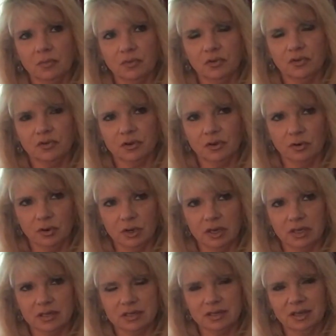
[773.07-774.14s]

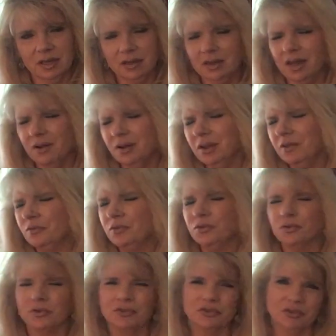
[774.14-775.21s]
serious. And now, if
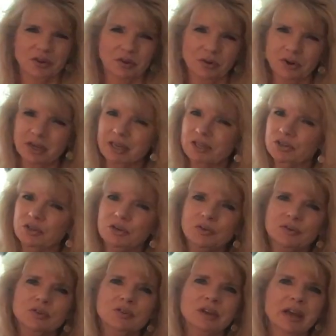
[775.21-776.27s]
you're serious, you
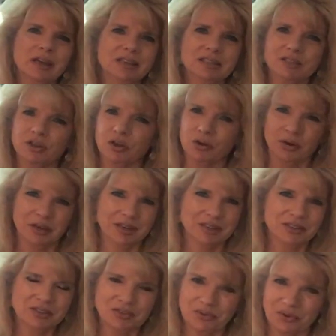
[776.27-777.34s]
stay
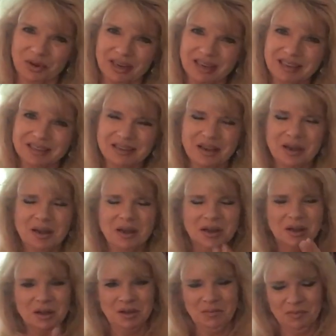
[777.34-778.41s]
serious, threes.
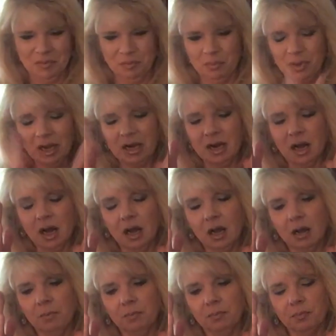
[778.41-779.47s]
But
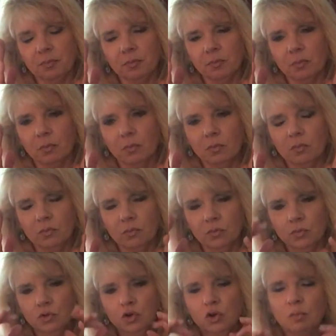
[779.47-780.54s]

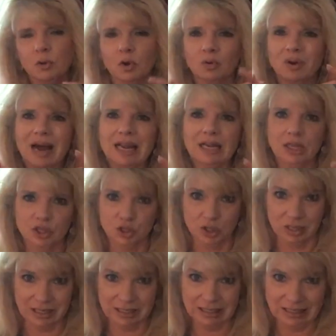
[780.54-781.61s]

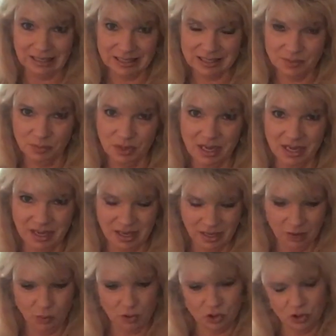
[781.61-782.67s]
numerologically
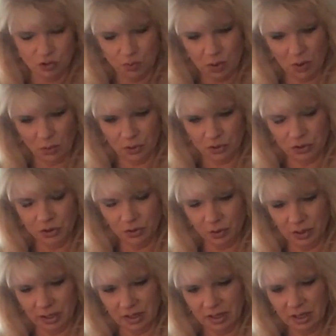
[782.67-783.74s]
speaking, which is what we're
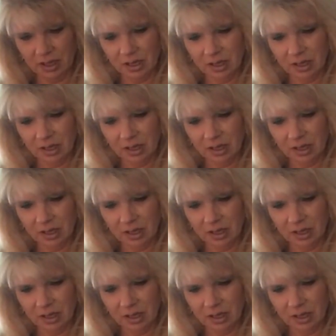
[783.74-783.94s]
doing,